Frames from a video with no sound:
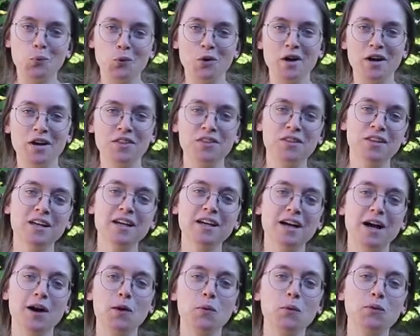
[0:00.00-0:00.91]
but I
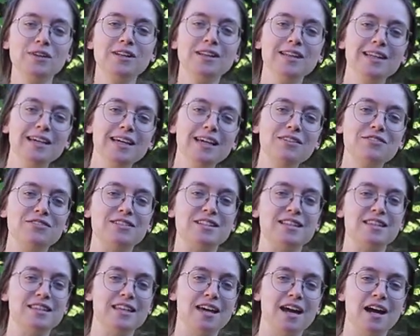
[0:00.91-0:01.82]
think I will leave
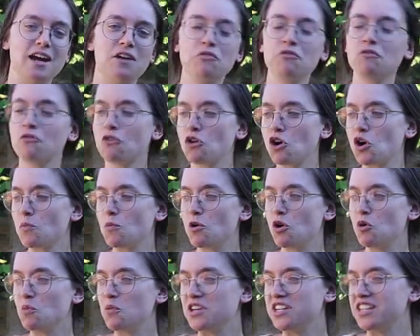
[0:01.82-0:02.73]
it there for a
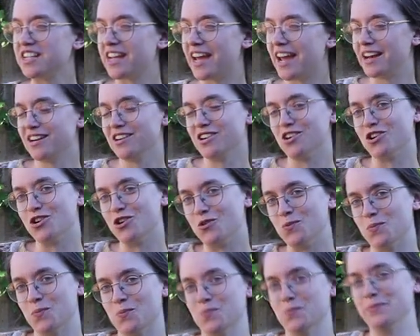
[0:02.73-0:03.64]
moment and
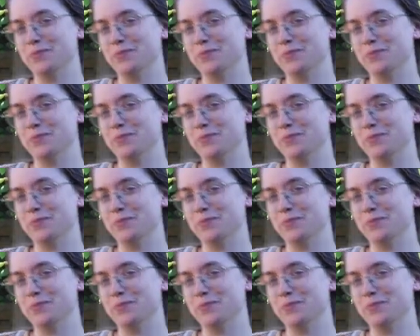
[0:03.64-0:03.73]
go